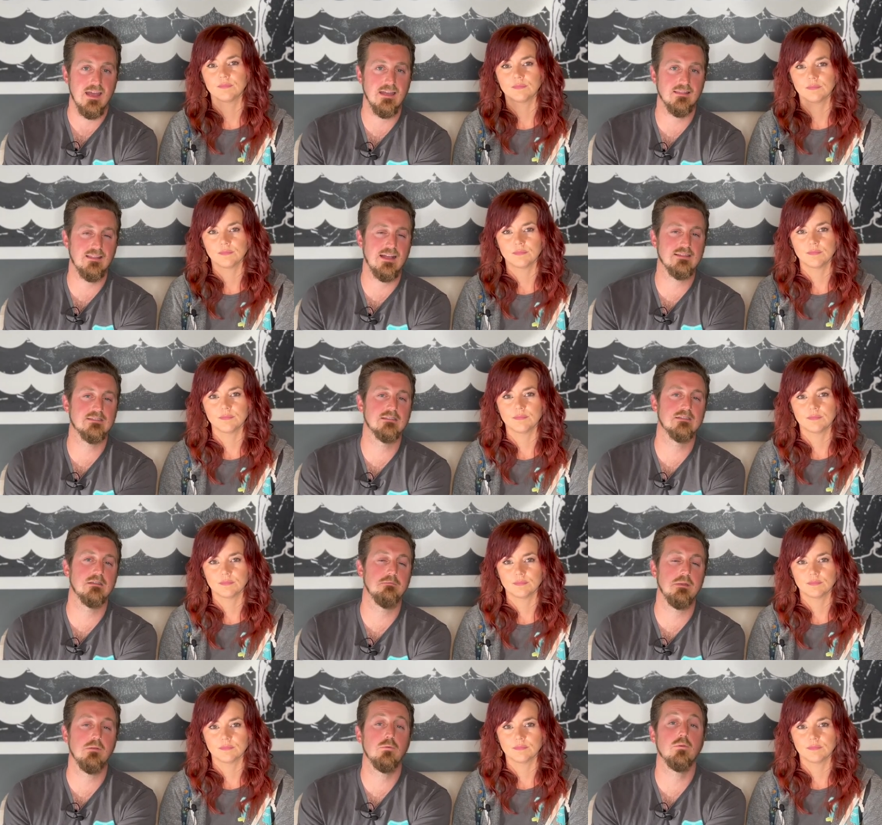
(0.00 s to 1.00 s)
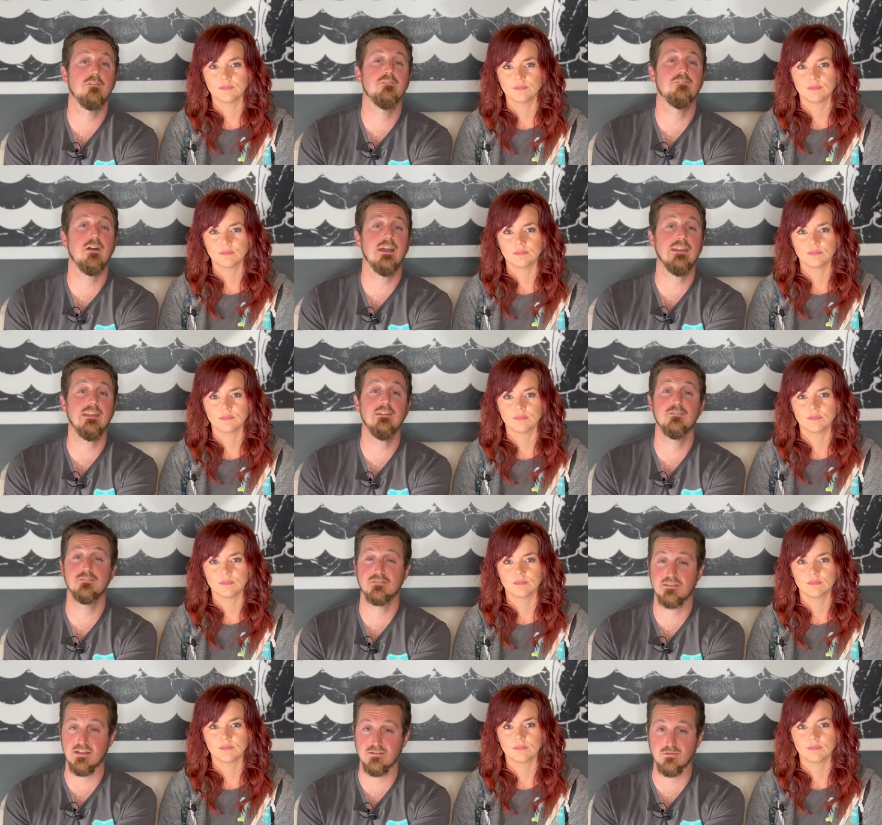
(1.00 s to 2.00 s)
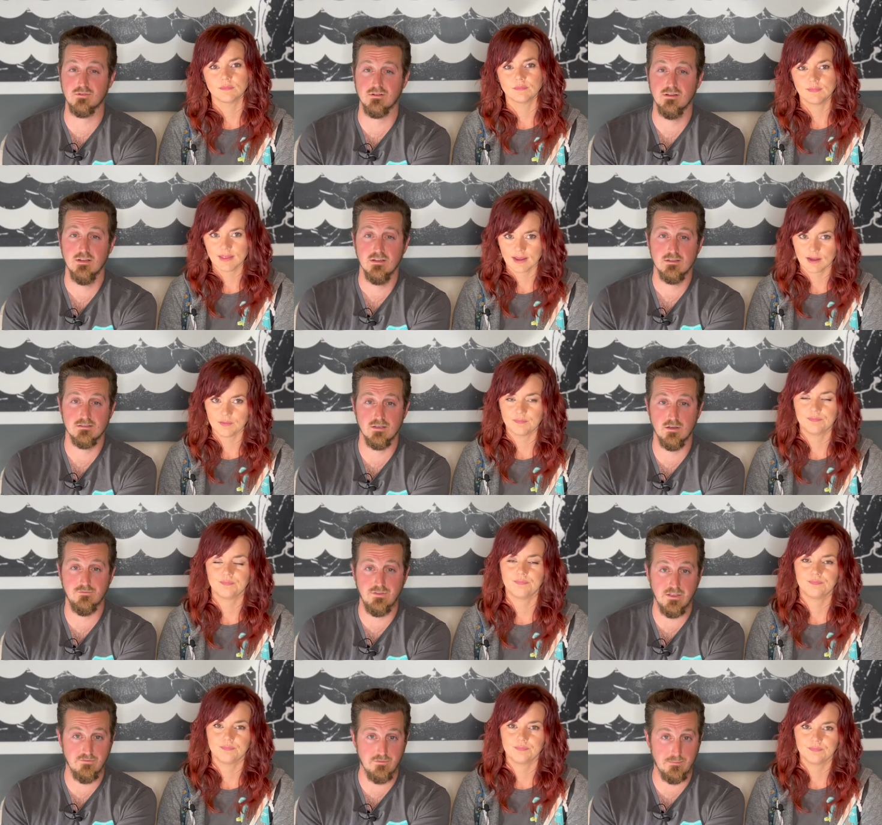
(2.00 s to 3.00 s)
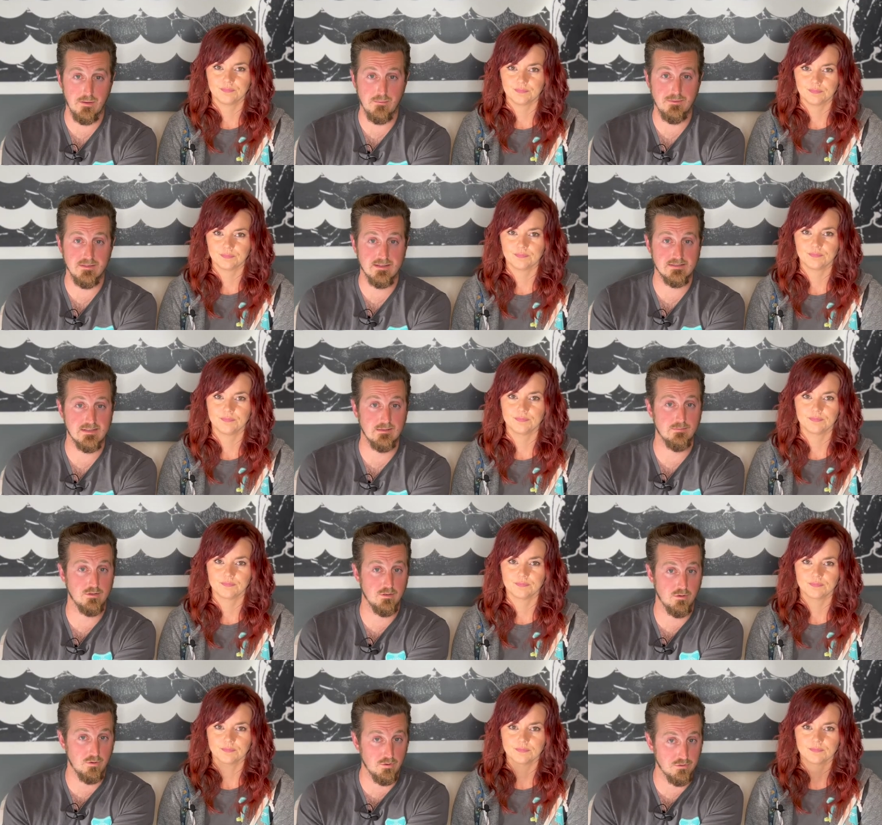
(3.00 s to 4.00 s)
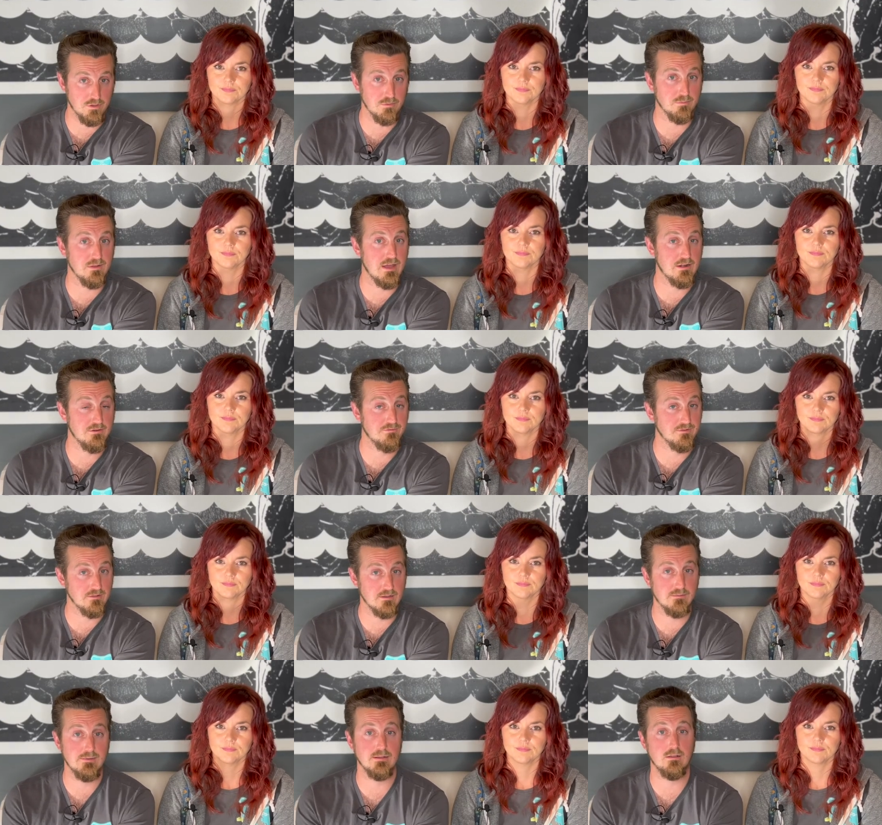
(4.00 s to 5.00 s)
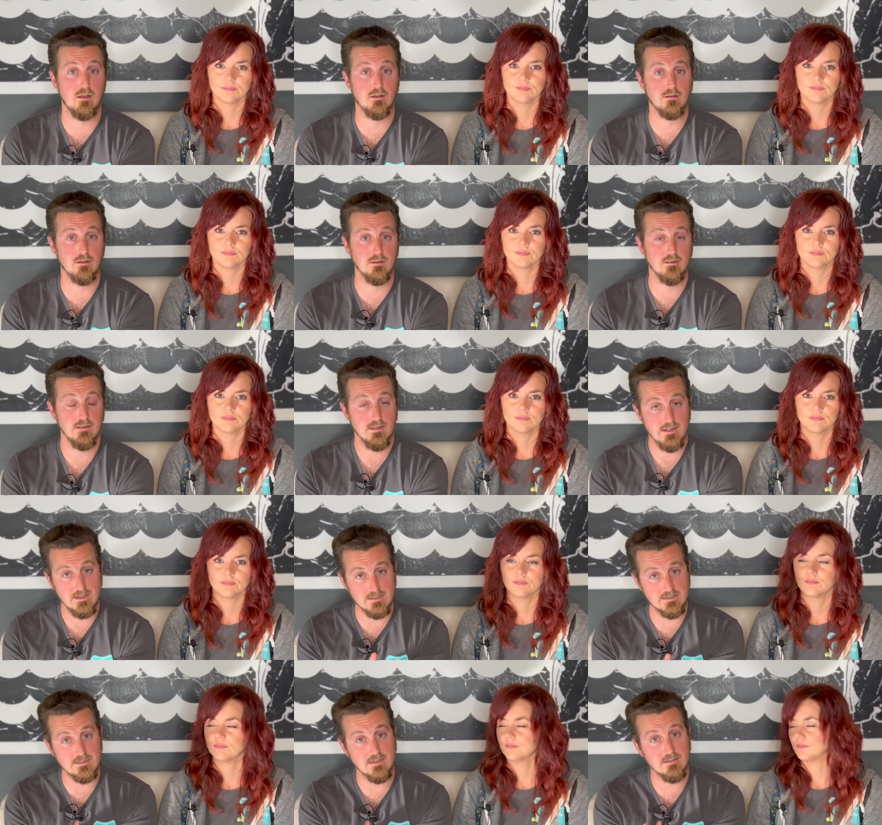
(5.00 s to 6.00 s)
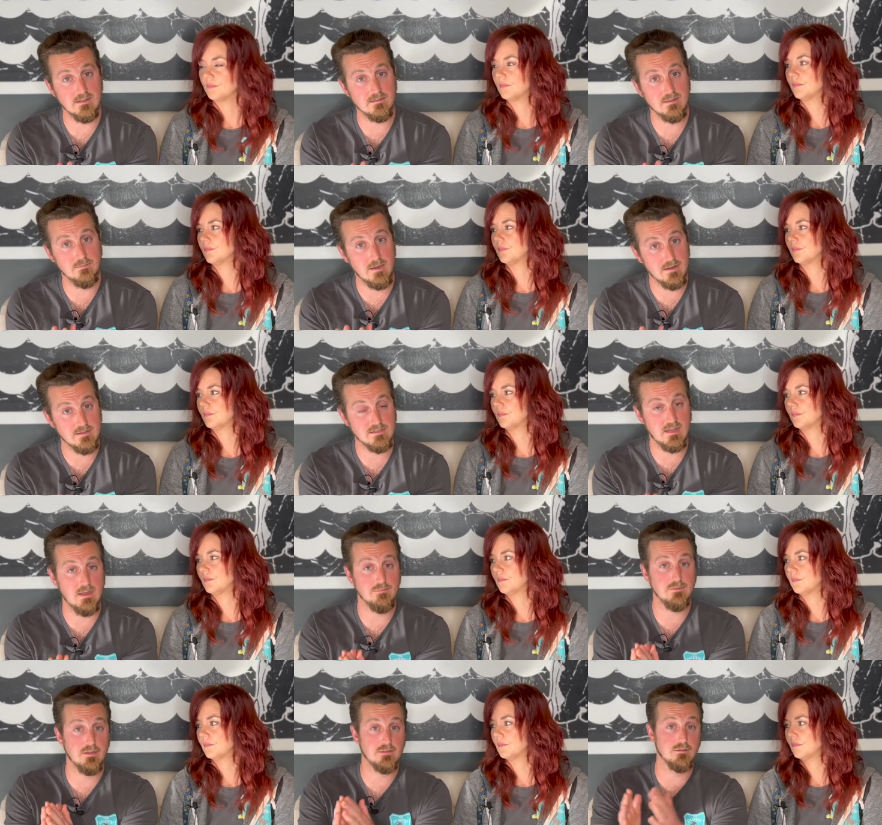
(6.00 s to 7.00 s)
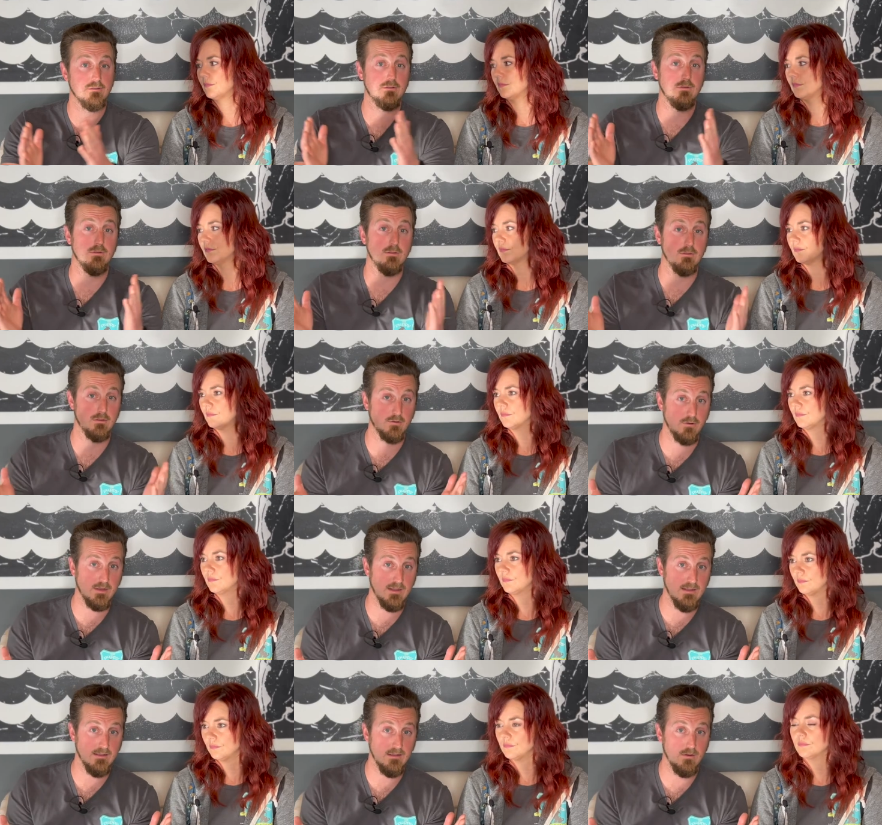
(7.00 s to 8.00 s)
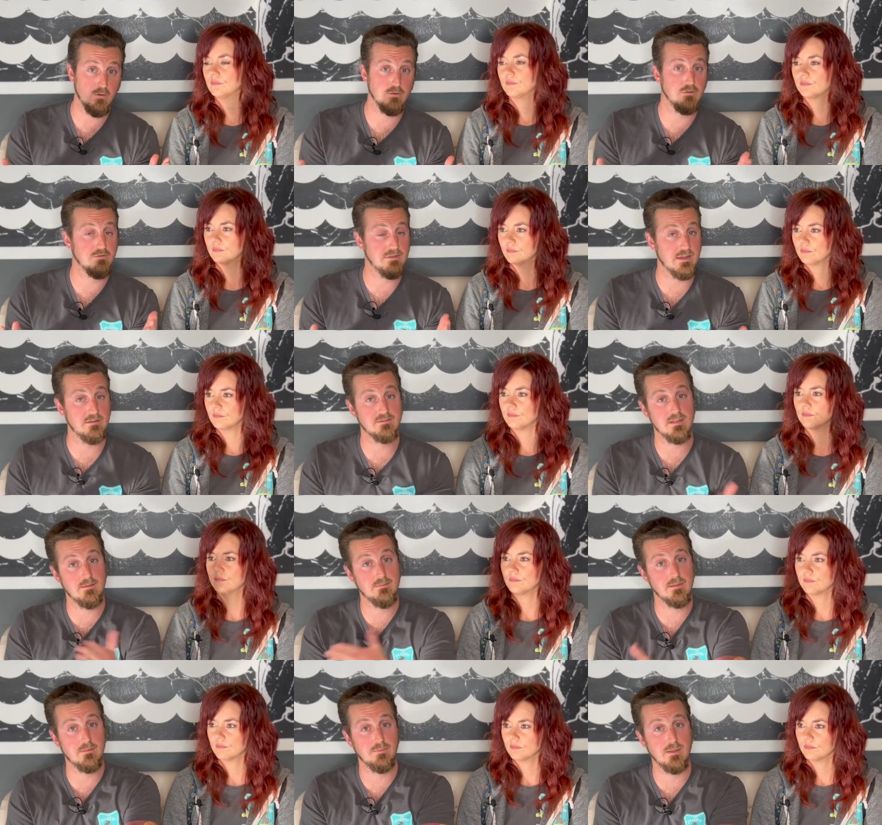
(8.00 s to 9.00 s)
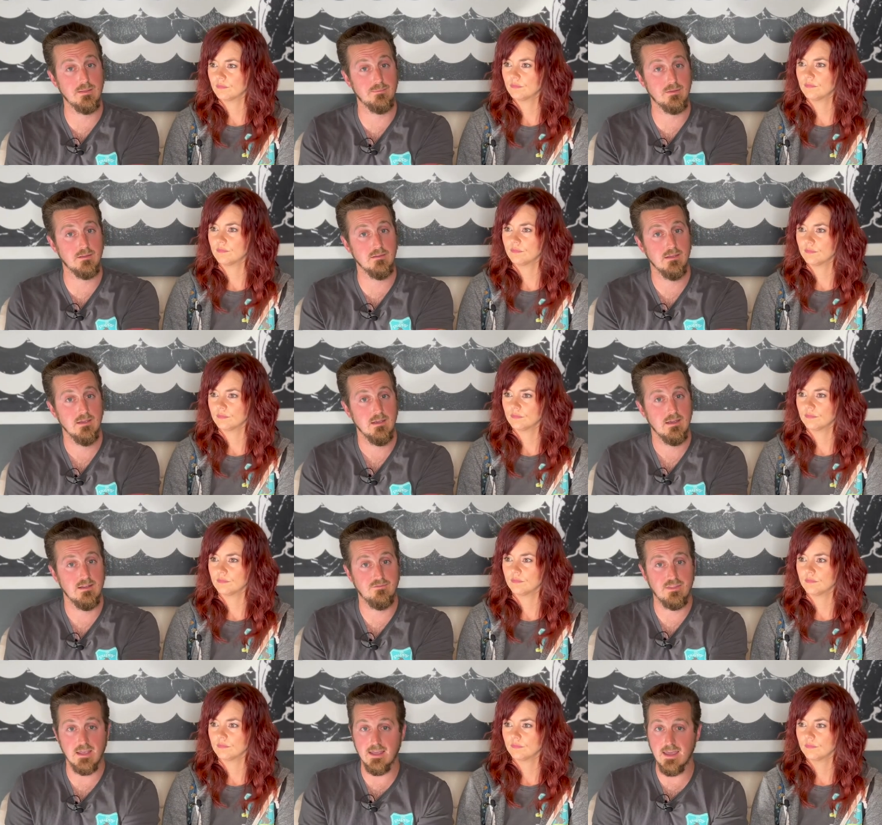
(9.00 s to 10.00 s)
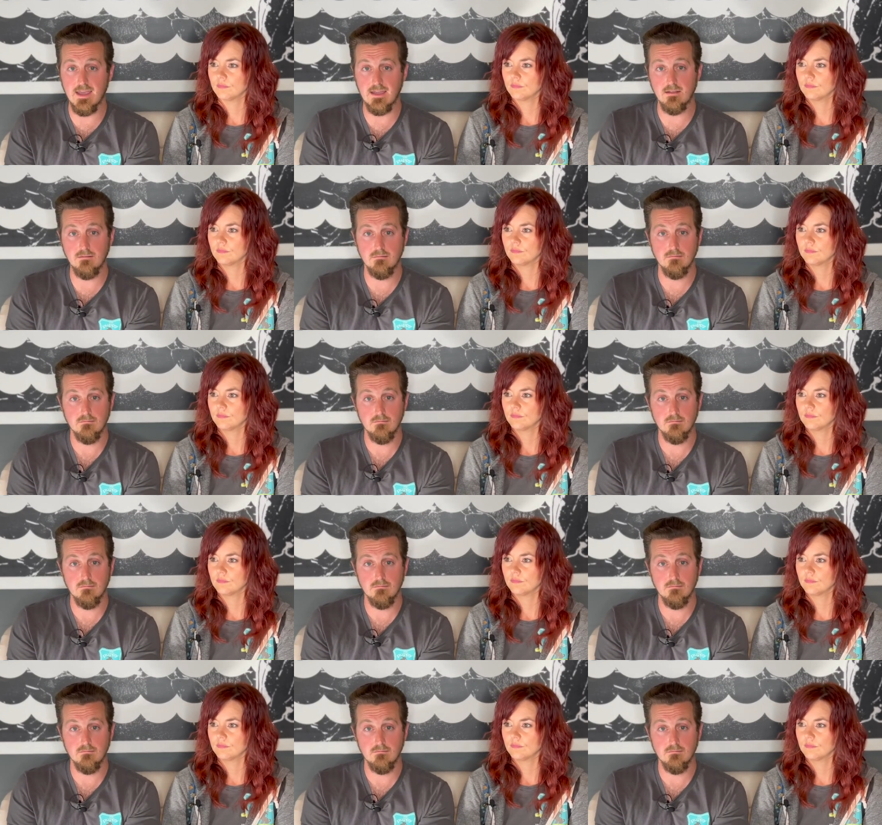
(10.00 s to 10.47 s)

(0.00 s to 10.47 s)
Speaker 1: And last is going to be refining your schedule. So if you have a puppy that's able to hold their bladder for a little bit longer, extend out the amount of time that they're doing in the crate or their downtime in the playpen. And if they can't,